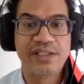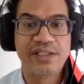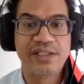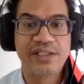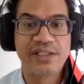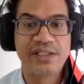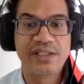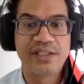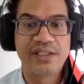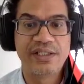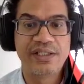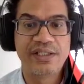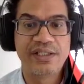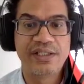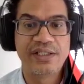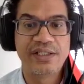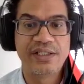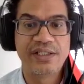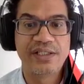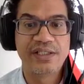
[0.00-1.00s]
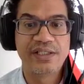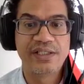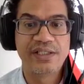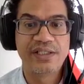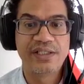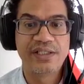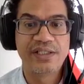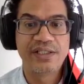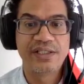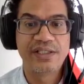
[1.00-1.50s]
and approaches and so on.
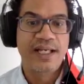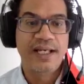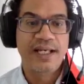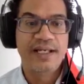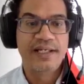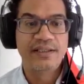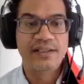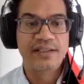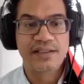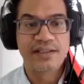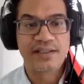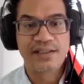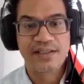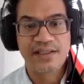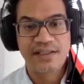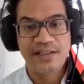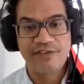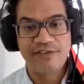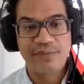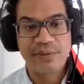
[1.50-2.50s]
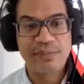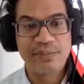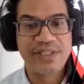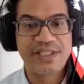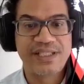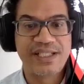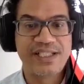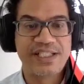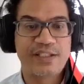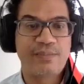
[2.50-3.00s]
And there have been
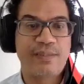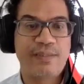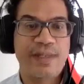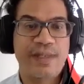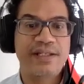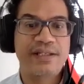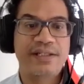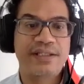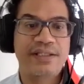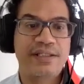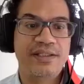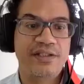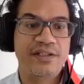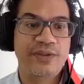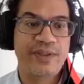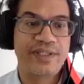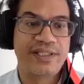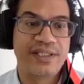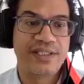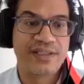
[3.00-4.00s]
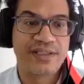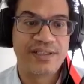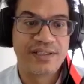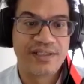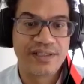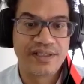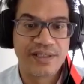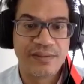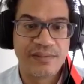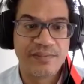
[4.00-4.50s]
mistakes by the
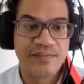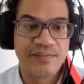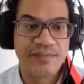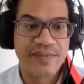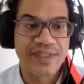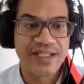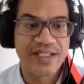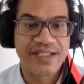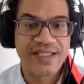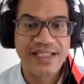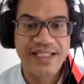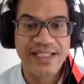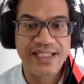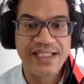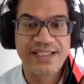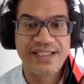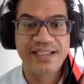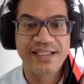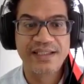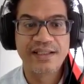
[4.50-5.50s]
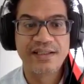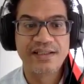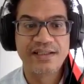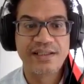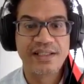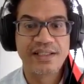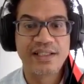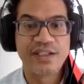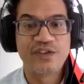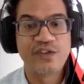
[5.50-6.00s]
US's CDC,
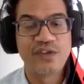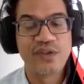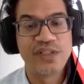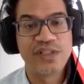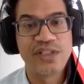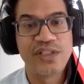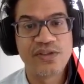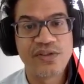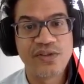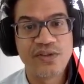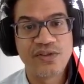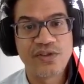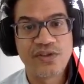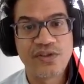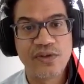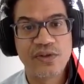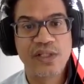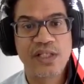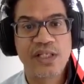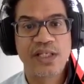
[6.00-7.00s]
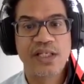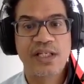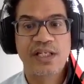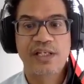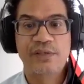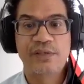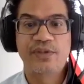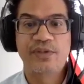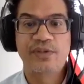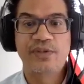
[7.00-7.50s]
Centers for Disease Control
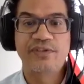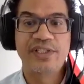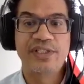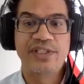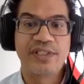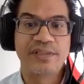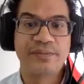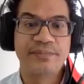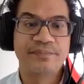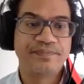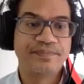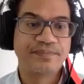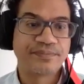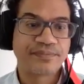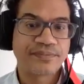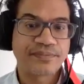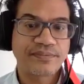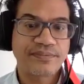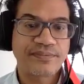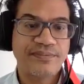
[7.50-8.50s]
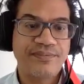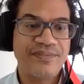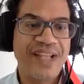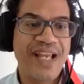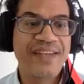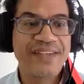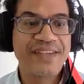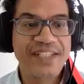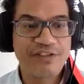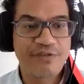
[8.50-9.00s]
and Prevention.
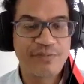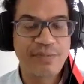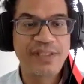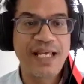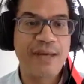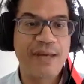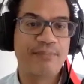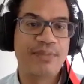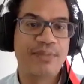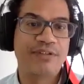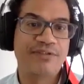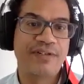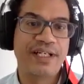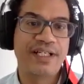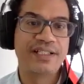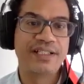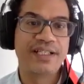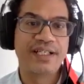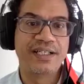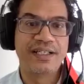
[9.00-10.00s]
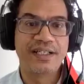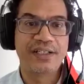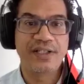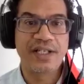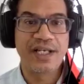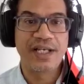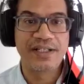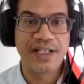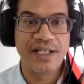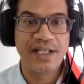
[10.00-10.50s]
And these have been amplified
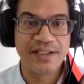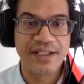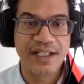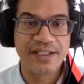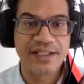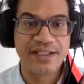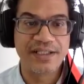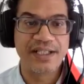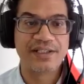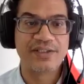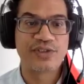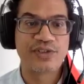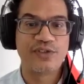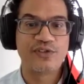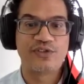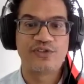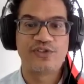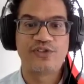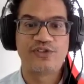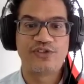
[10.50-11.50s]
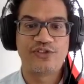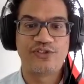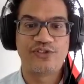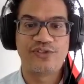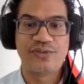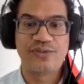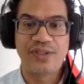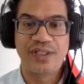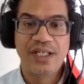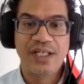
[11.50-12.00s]
and sort of
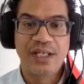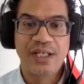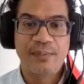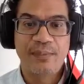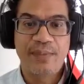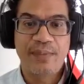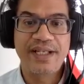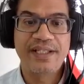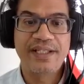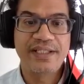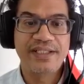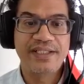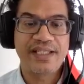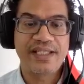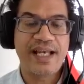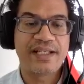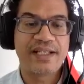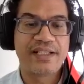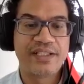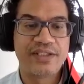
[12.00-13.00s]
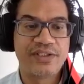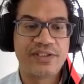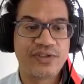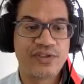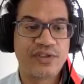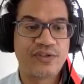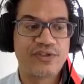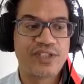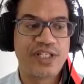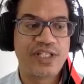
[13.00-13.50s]
by these actors to
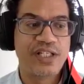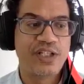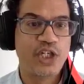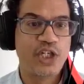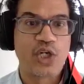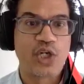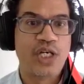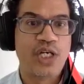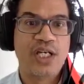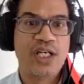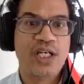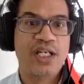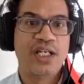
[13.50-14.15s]
sort of say, look,